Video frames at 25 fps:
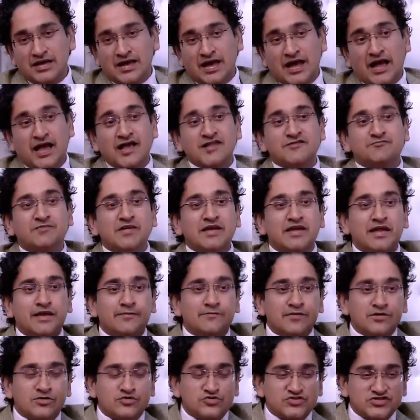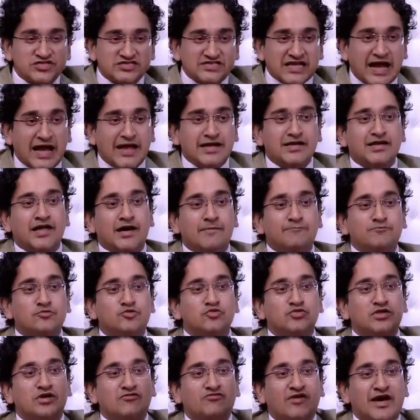has been able to stand up
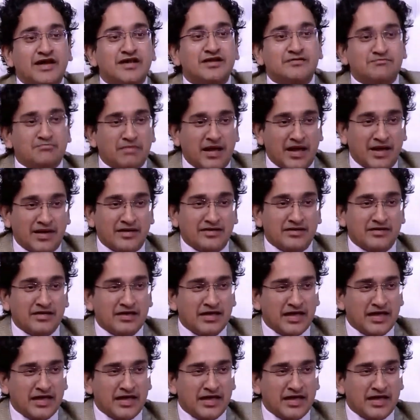to the white man.